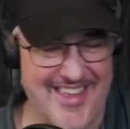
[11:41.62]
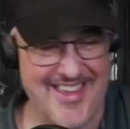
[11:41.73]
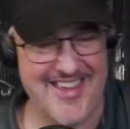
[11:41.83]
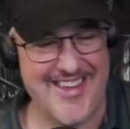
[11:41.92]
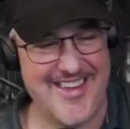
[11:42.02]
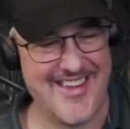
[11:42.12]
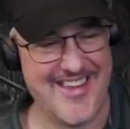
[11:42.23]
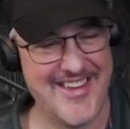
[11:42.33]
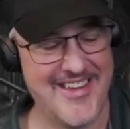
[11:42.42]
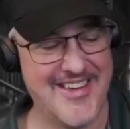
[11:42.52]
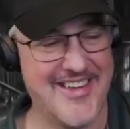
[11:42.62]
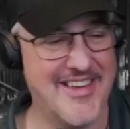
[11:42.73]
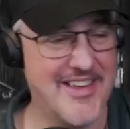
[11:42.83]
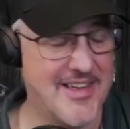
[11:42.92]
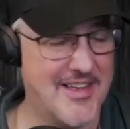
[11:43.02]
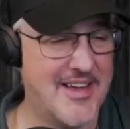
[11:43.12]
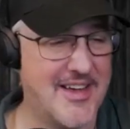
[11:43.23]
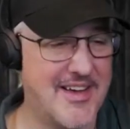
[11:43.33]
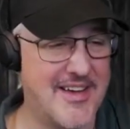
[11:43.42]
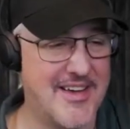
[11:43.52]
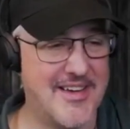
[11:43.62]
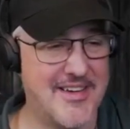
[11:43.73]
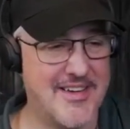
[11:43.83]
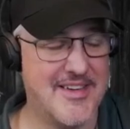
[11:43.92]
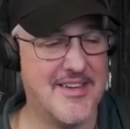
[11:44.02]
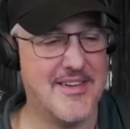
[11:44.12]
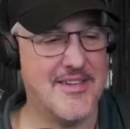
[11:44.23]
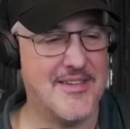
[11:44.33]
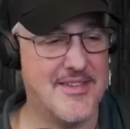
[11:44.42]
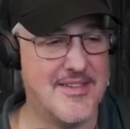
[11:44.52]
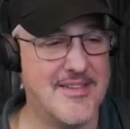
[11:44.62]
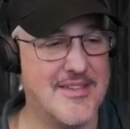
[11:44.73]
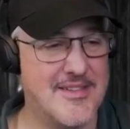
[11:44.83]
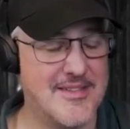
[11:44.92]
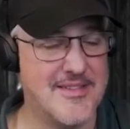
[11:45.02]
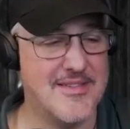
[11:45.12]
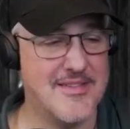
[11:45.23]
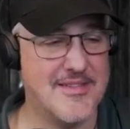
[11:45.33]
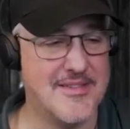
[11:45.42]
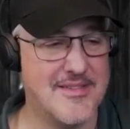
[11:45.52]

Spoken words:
(not speaking)